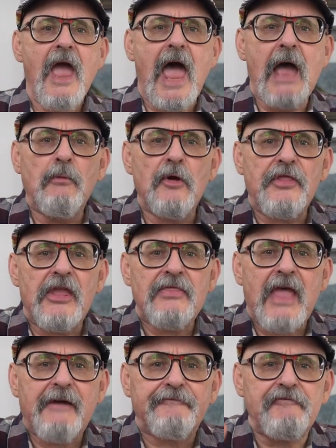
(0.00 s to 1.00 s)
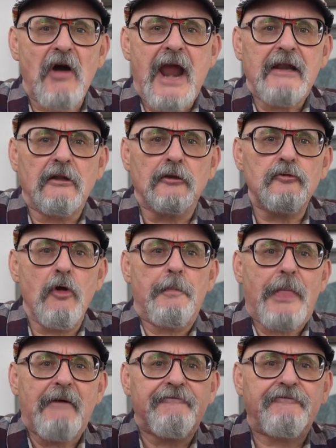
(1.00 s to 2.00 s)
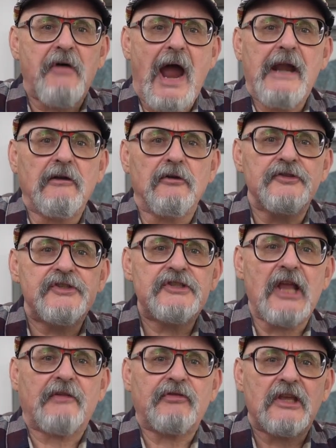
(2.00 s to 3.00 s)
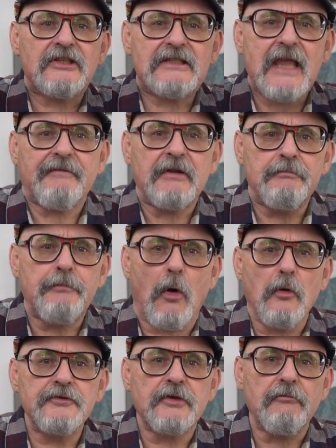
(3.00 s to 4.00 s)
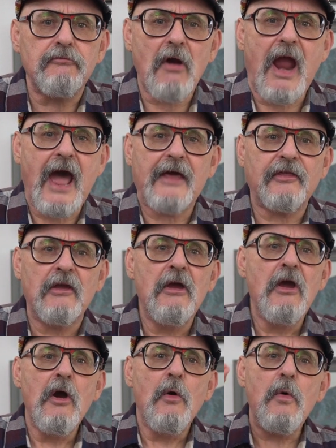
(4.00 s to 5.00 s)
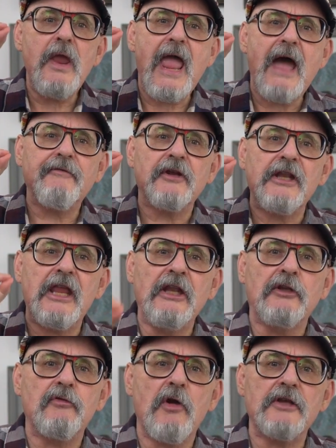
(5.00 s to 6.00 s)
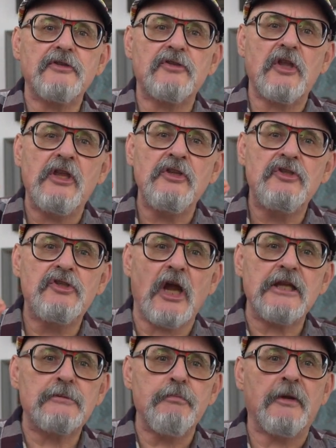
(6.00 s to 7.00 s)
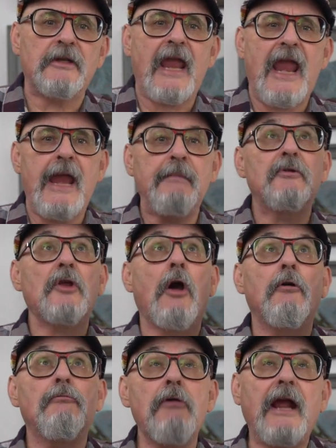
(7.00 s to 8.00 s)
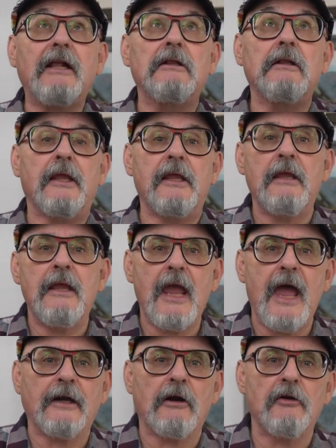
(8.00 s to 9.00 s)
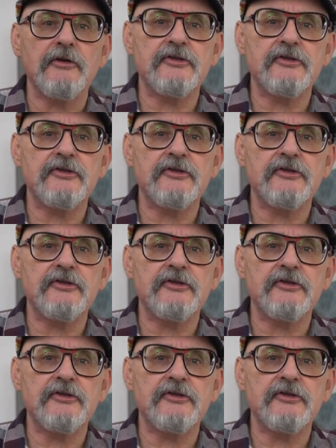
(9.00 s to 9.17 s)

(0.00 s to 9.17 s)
And within that final group, that final set, the seven bowls of wrath, we have an interesting judgment aimed directly at our